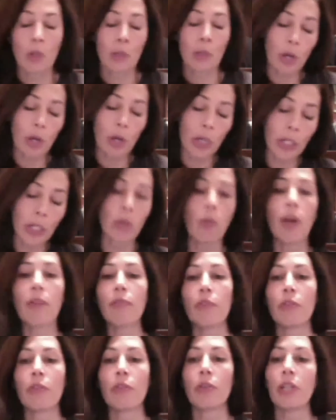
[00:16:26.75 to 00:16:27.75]
put it away
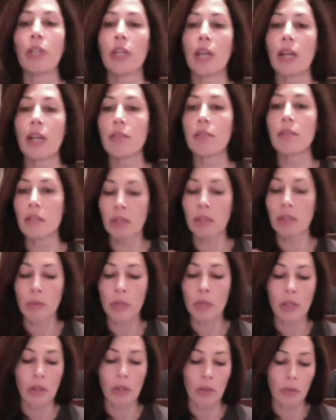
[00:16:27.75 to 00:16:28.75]
for 30 days. It's up to
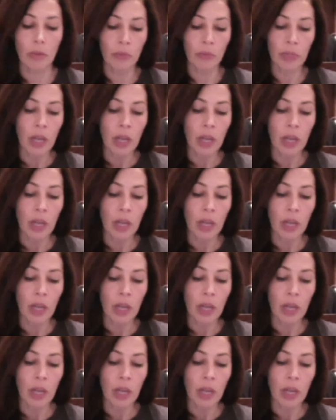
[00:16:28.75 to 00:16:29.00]
you.